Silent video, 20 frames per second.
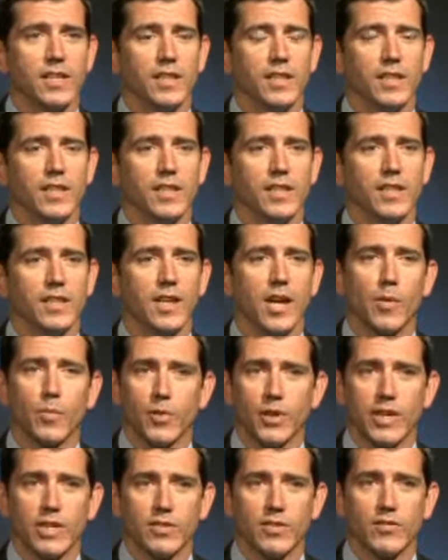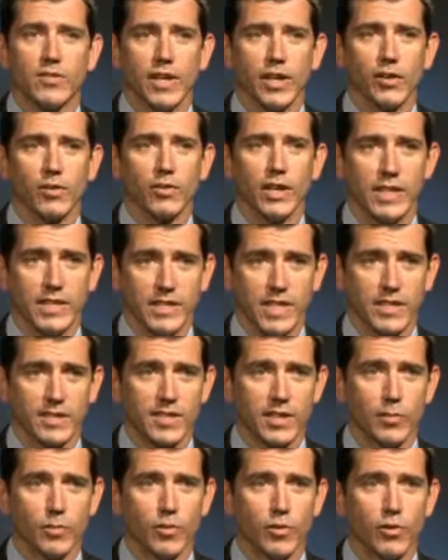the Comprehensive Error Rate
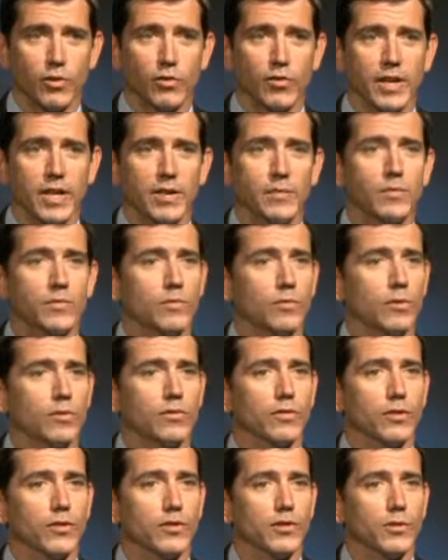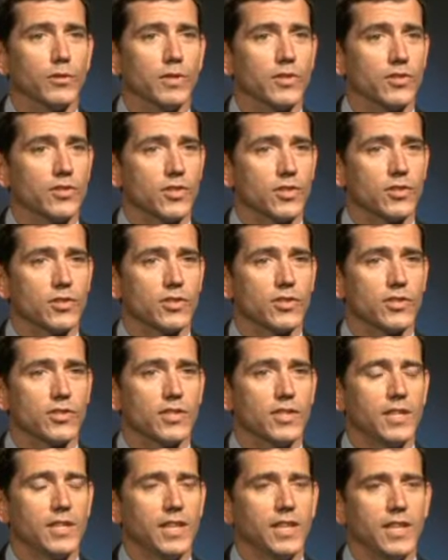Testing Program, referred to as
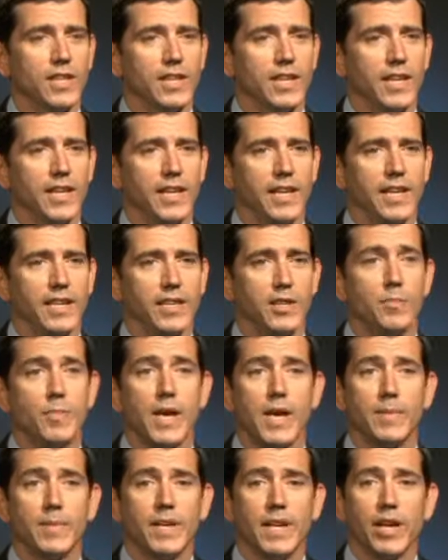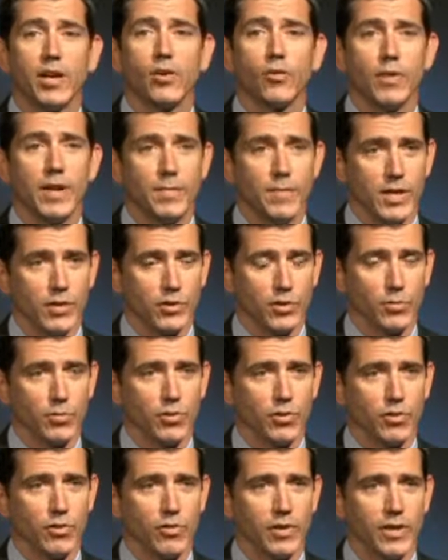CERTs, and the Payment Error Rate Measure
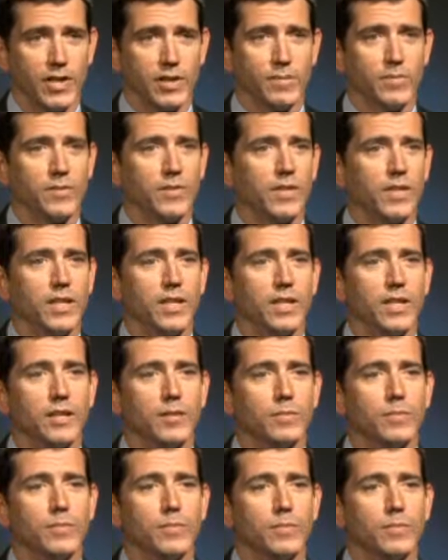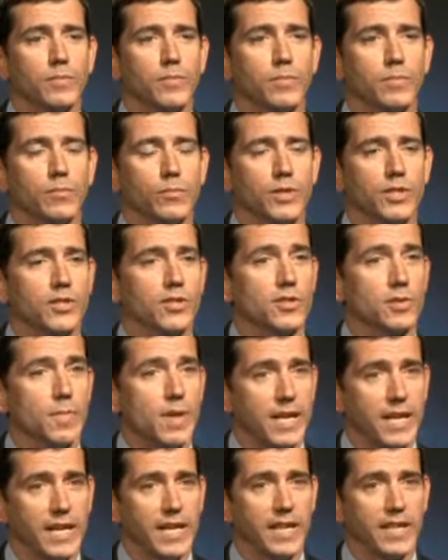Program, which is a
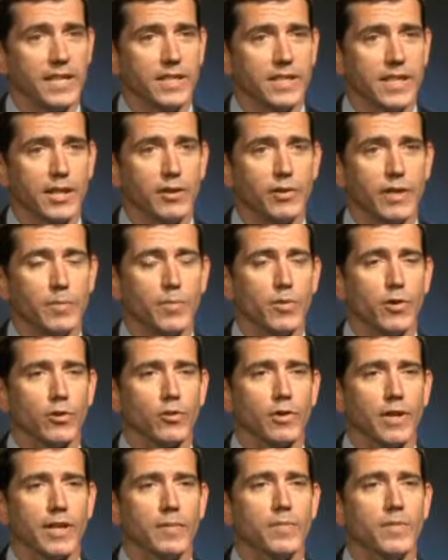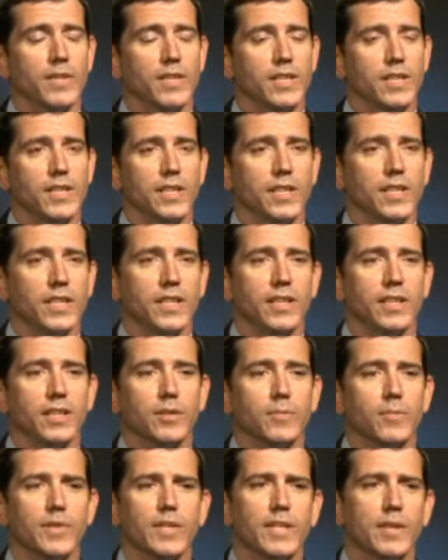Medicaid integrity program.
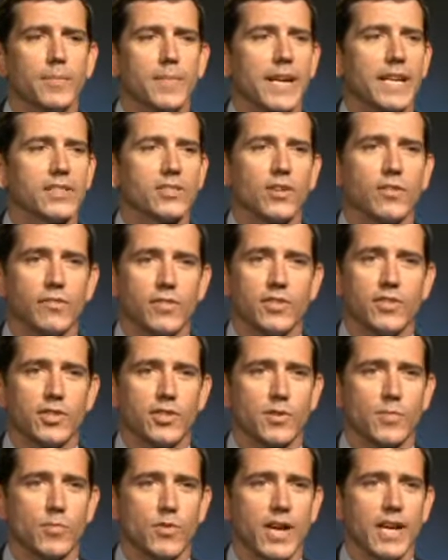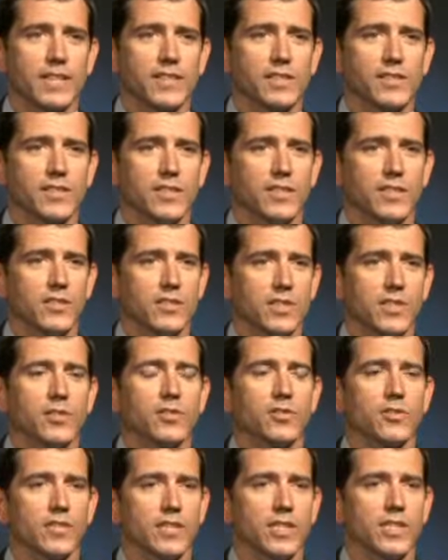The impact on physician practices is that
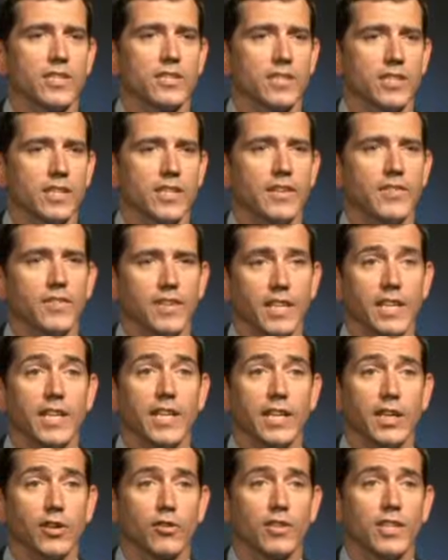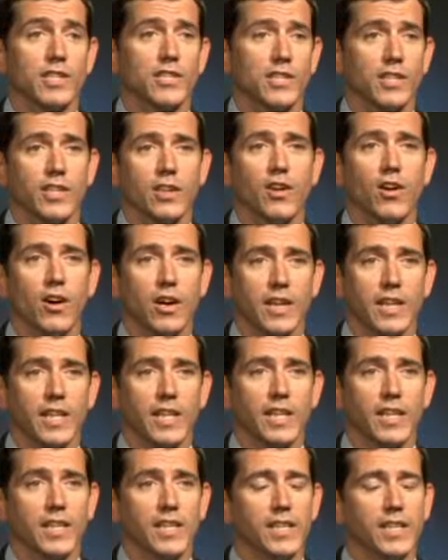you'll see a significant increase in
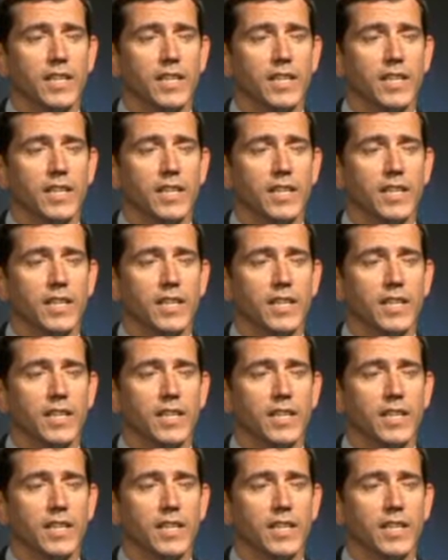auditing.